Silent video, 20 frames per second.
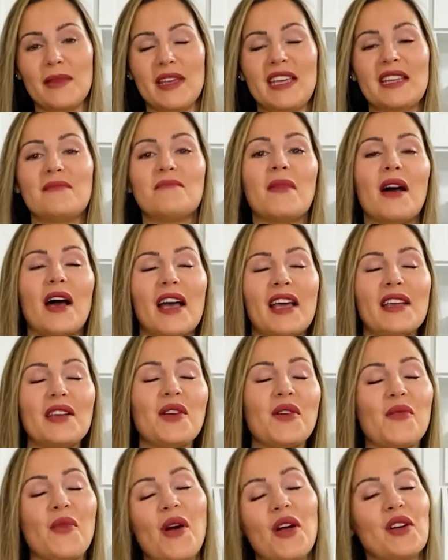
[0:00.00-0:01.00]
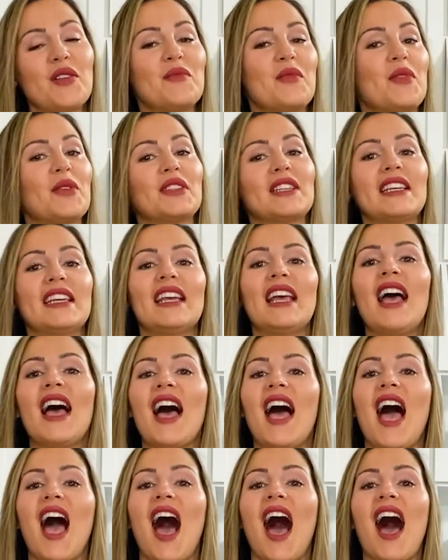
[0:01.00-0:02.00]
In my guacamole,
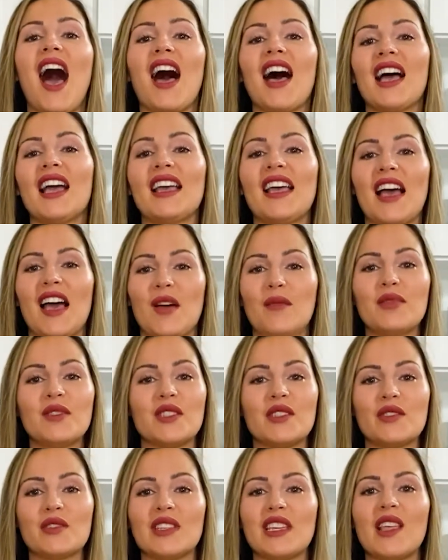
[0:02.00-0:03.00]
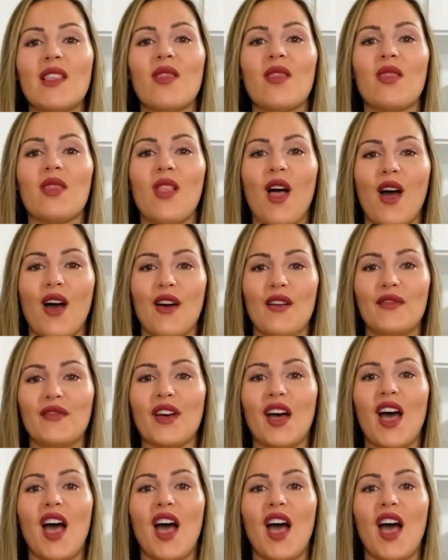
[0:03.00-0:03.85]
I absolutely love